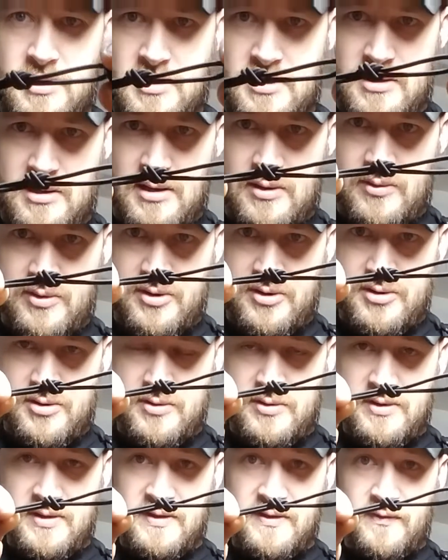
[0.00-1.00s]
Now when you're
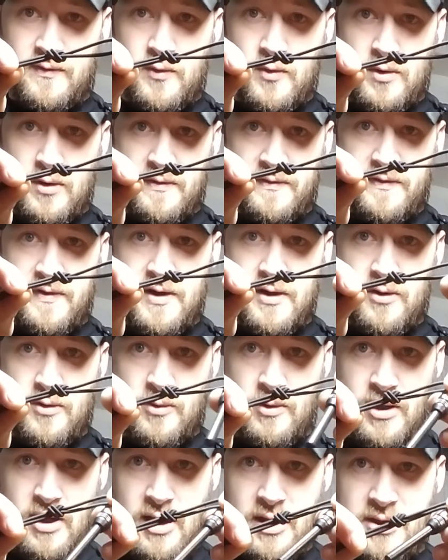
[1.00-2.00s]
doing this for a ferro
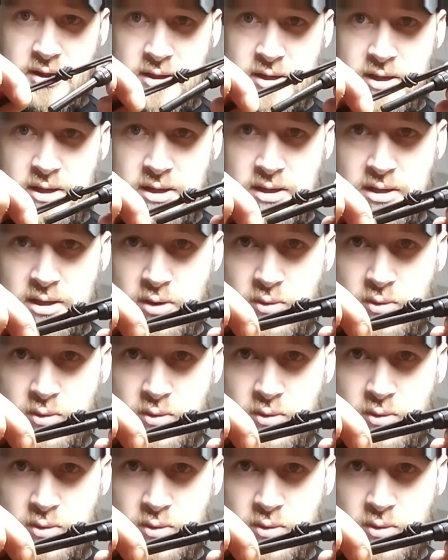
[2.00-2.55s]
rod, you